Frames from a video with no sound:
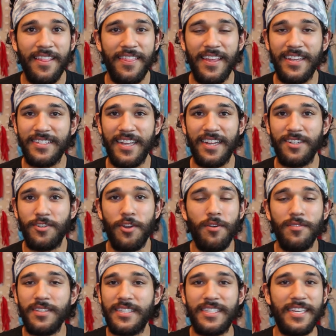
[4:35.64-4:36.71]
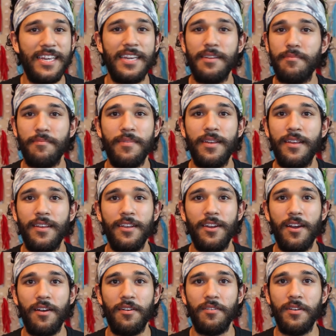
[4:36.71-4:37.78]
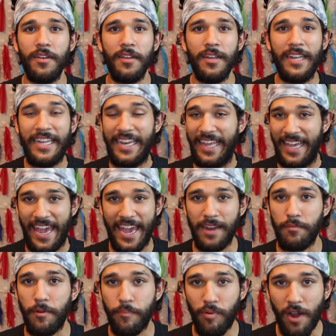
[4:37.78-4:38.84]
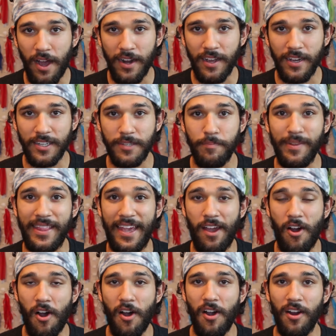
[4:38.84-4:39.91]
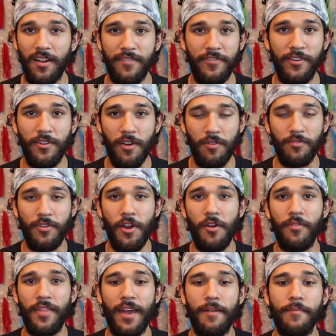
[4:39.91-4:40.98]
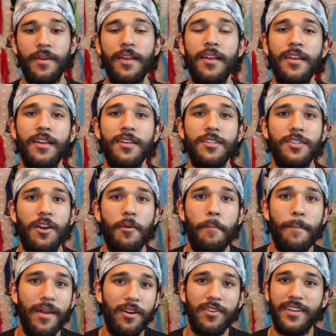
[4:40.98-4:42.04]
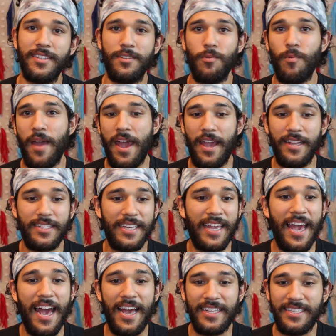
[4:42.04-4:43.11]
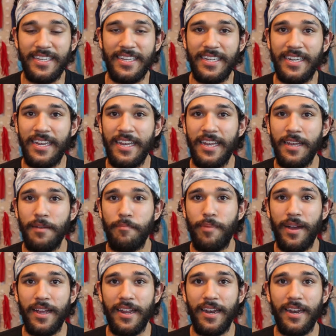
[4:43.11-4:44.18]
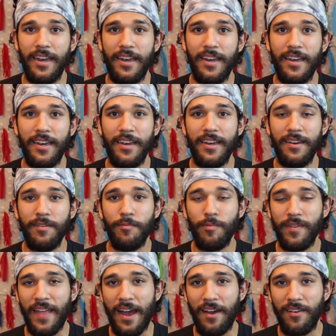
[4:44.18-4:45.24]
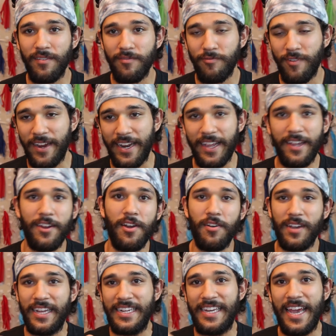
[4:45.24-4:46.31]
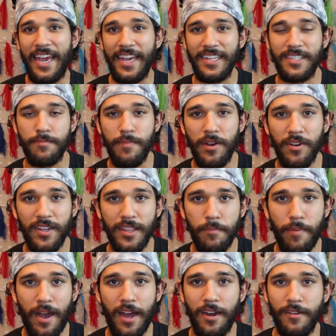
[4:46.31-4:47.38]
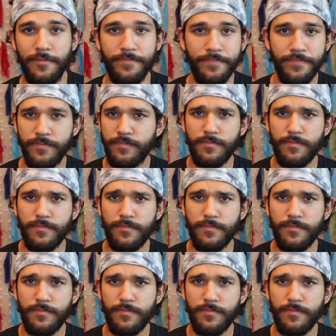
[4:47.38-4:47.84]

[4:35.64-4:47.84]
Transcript: things that don't seem, you know, like animal products, but they are if you don't know them. So milk is a whey, it's a casein, but without reading, you know, contains milk at the bottom,